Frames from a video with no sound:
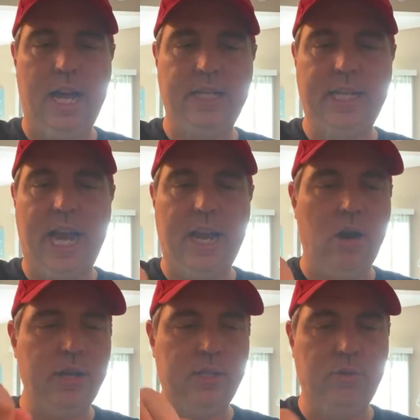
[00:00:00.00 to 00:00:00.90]
Die
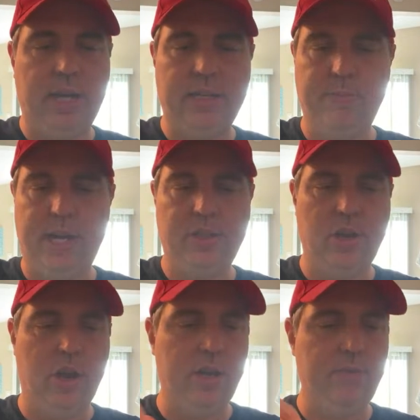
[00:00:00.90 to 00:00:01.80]
Hard is directed by
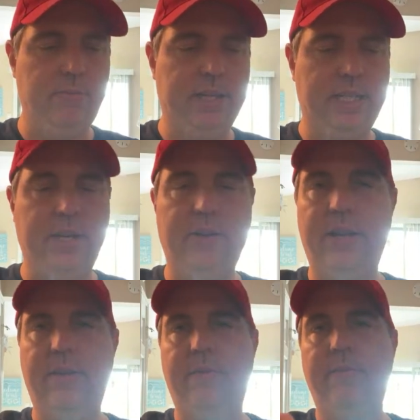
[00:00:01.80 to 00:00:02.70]
John McTiernan.